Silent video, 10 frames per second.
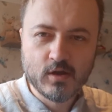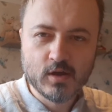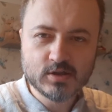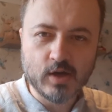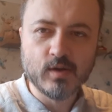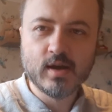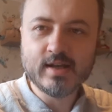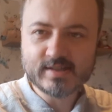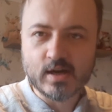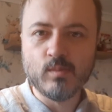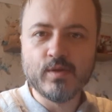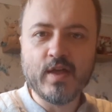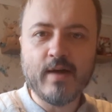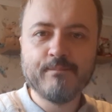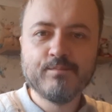So let's get on with
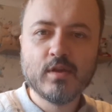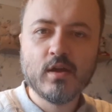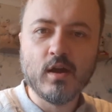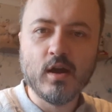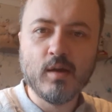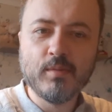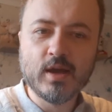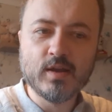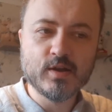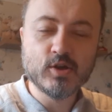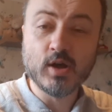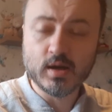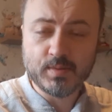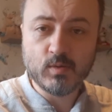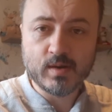that. Either you're going to
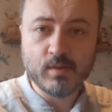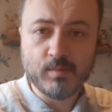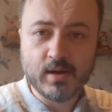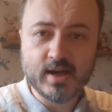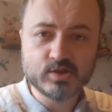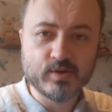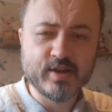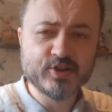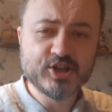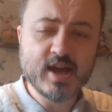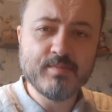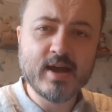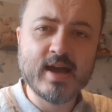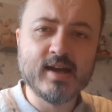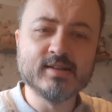be one of my players or another GM
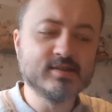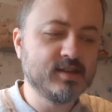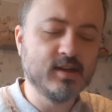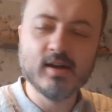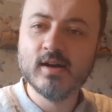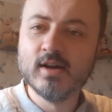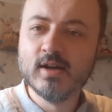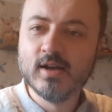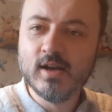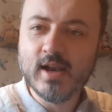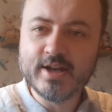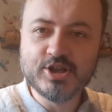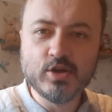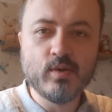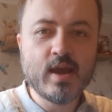has led
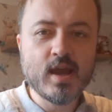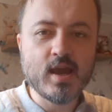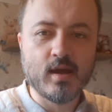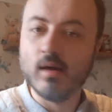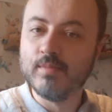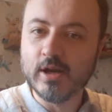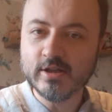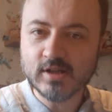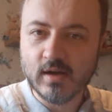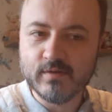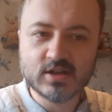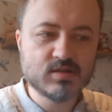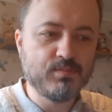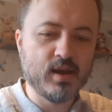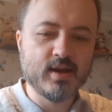you here because I've
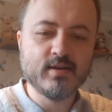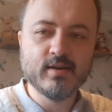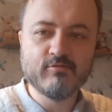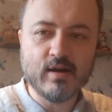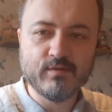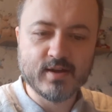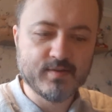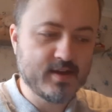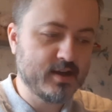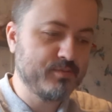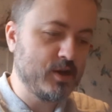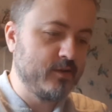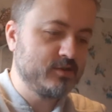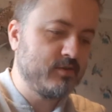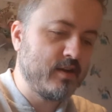explained it roughly and they're going
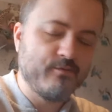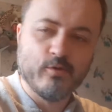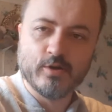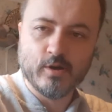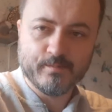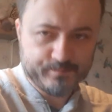to run it for you.